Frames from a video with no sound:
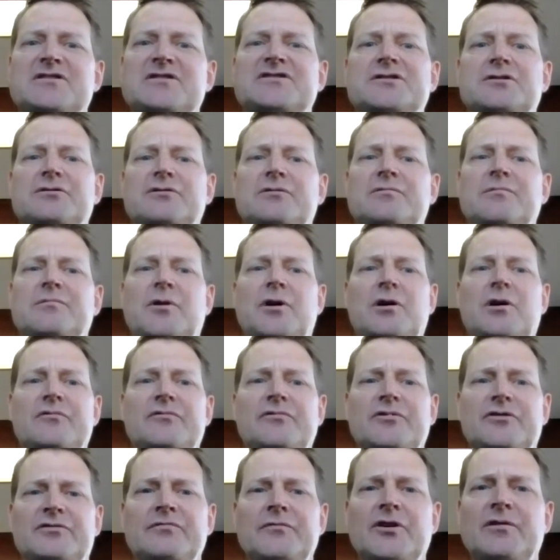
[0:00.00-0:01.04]
So
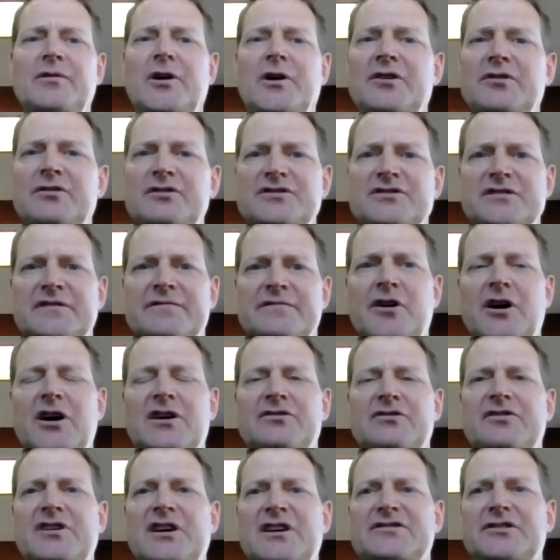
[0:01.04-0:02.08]
the hundreds of
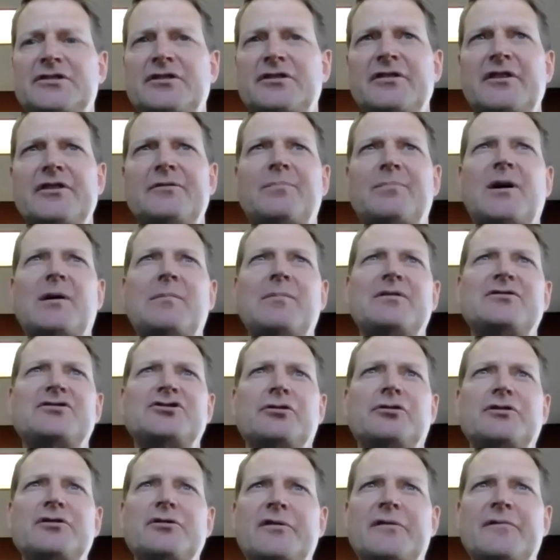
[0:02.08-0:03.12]
contracts under the Department of
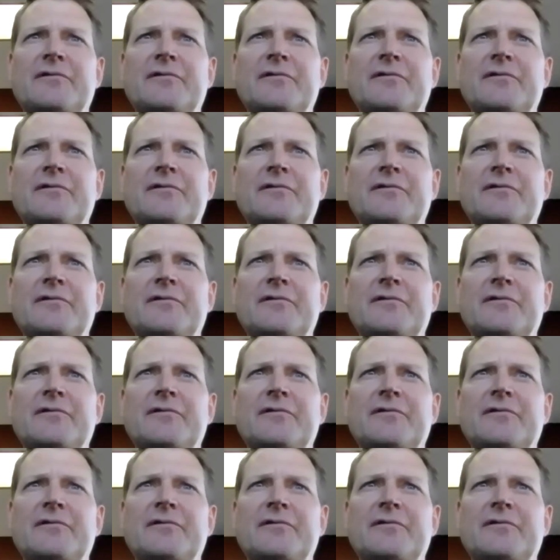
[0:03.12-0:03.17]
Children, Youth,